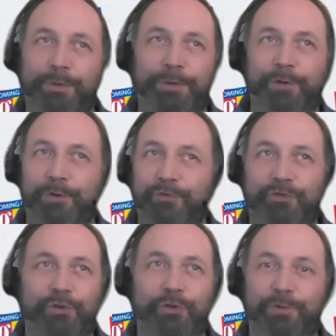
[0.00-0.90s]
are
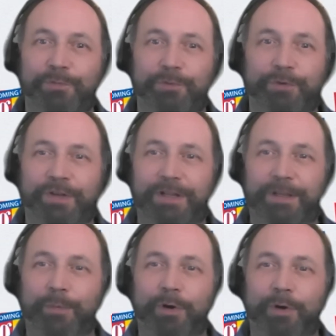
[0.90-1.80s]
encouraged to go for a
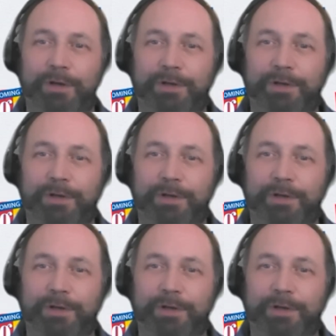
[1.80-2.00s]
daily walk